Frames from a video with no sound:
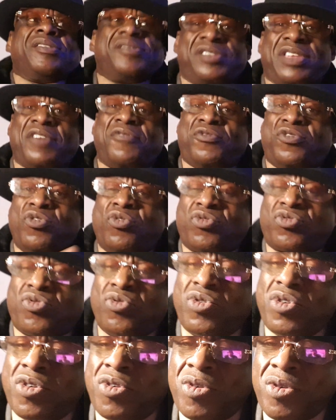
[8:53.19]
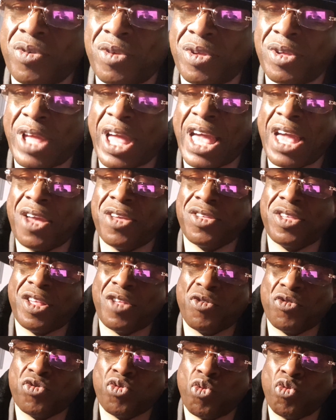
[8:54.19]
They've looked at your house, they've
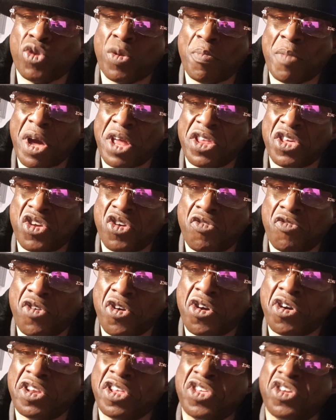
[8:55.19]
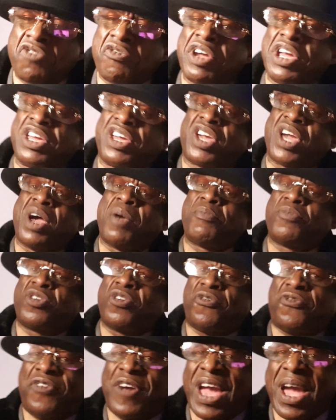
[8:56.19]
looked at all the money you're earning, your incomes, your
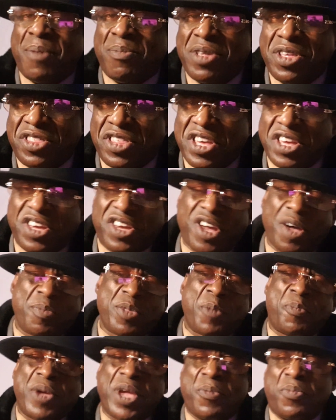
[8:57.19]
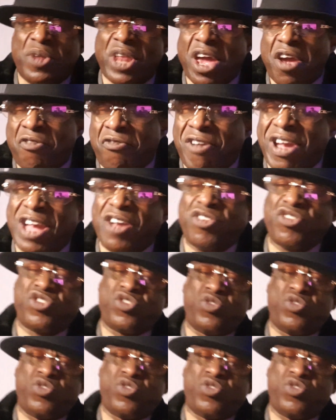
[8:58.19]
family's income, the people that are around